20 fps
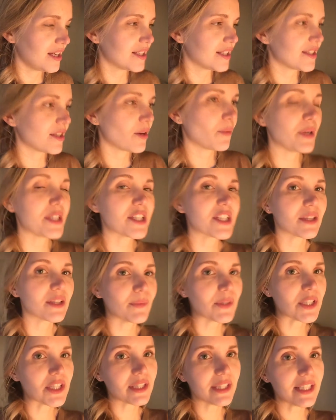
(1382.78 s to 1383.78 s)
So which
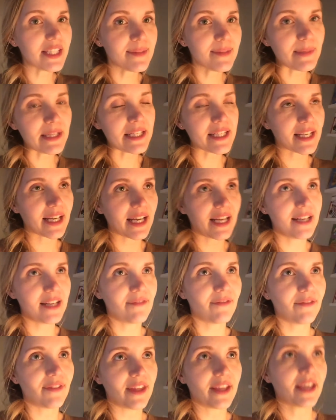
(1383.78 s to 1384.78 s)
leads me to kind of
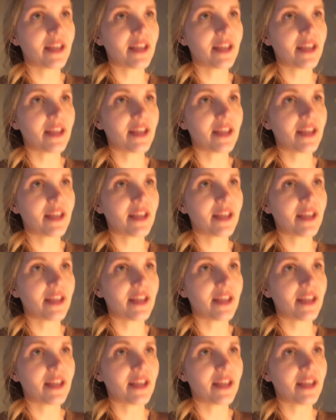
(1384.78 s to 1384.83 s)
think,